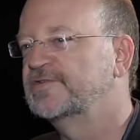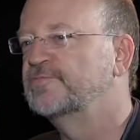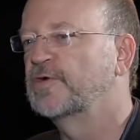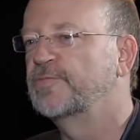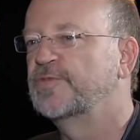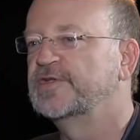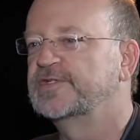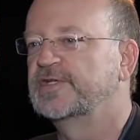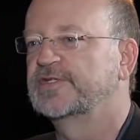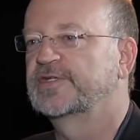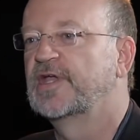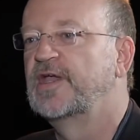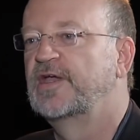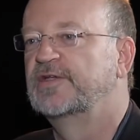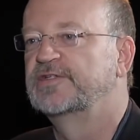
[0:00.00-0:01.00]
do more business.
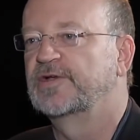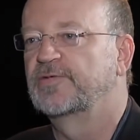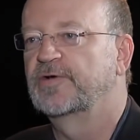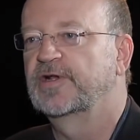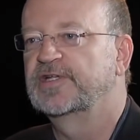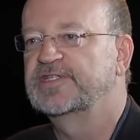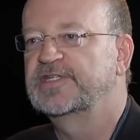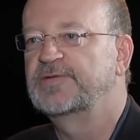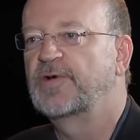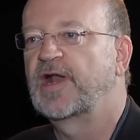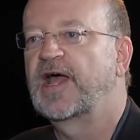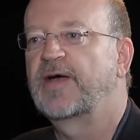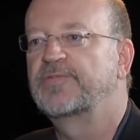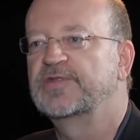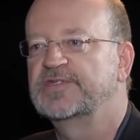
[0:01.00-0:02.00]
So we're going to see what
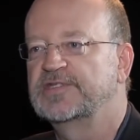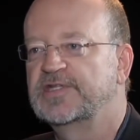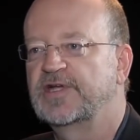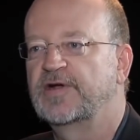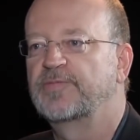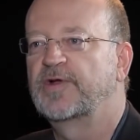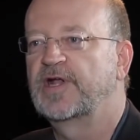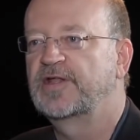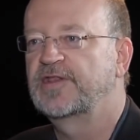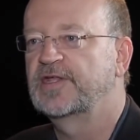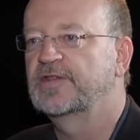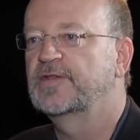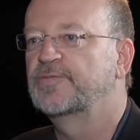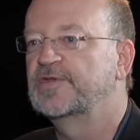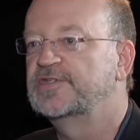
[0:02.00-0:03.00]
happens there. But I
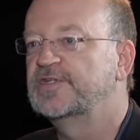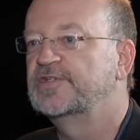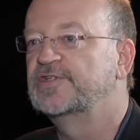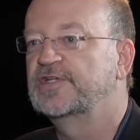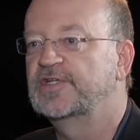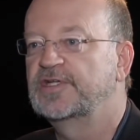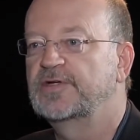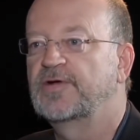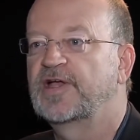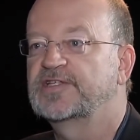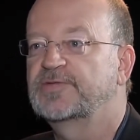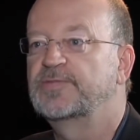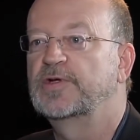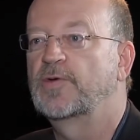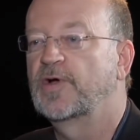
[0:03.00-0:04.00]
think the BCGEU
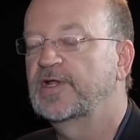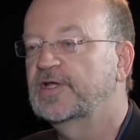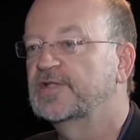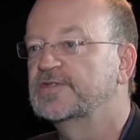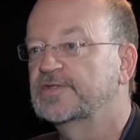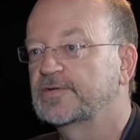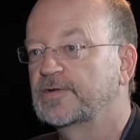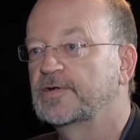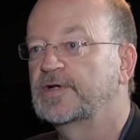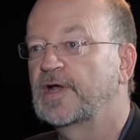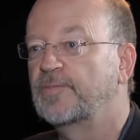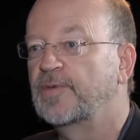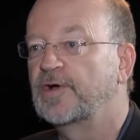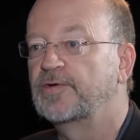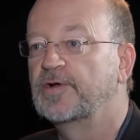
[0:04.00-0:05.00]
has to be quite concerned
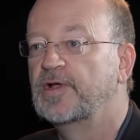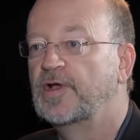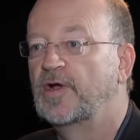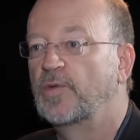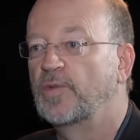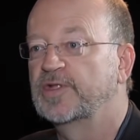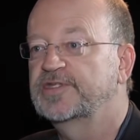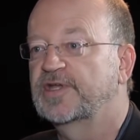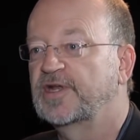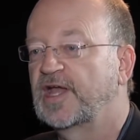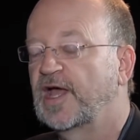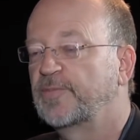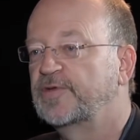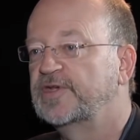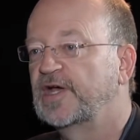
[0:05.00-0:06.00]
about what's going to
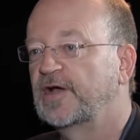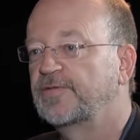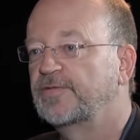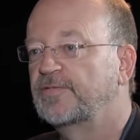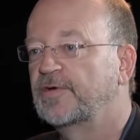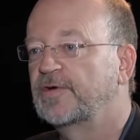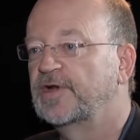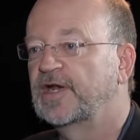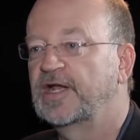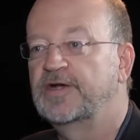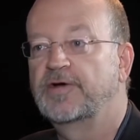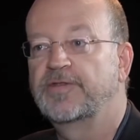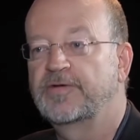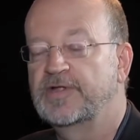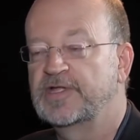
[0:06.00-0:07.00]
happen down the road. And I
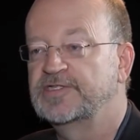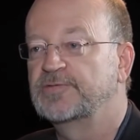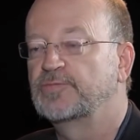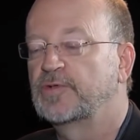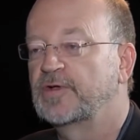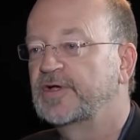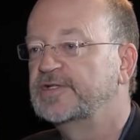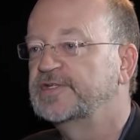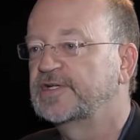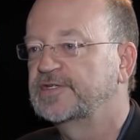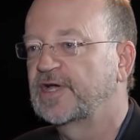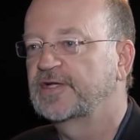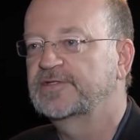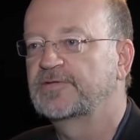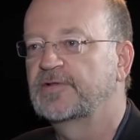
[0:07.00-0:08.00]
know that its employees, I
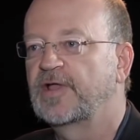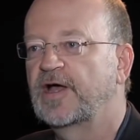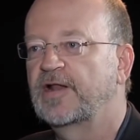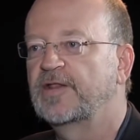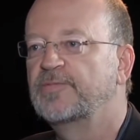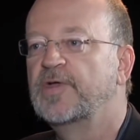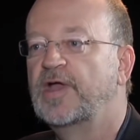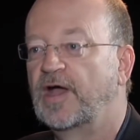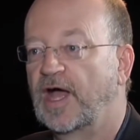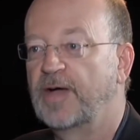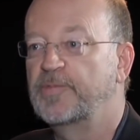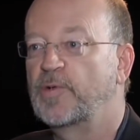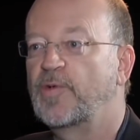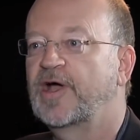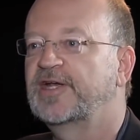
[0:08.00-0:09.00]
talk to a lot of them.
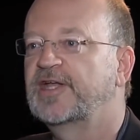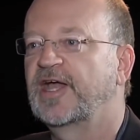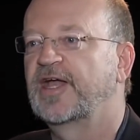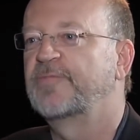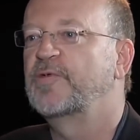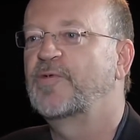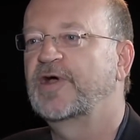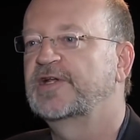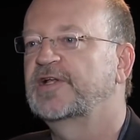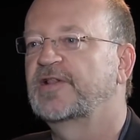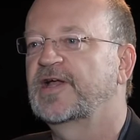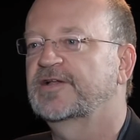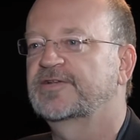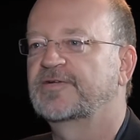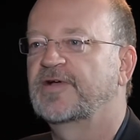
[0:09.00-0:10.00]
I'm a wine guy, I'm a wine
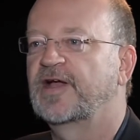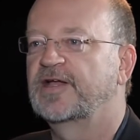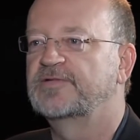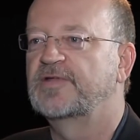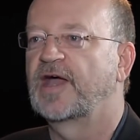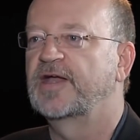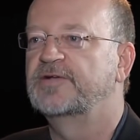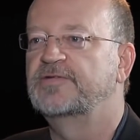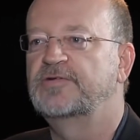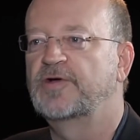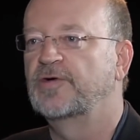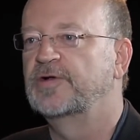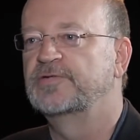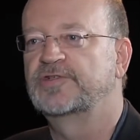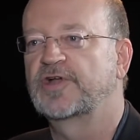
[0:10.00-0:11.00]
collector. I, I
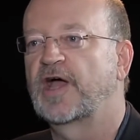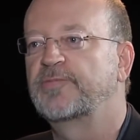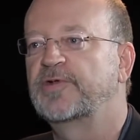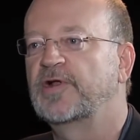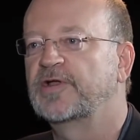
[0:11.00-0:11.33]
go and shop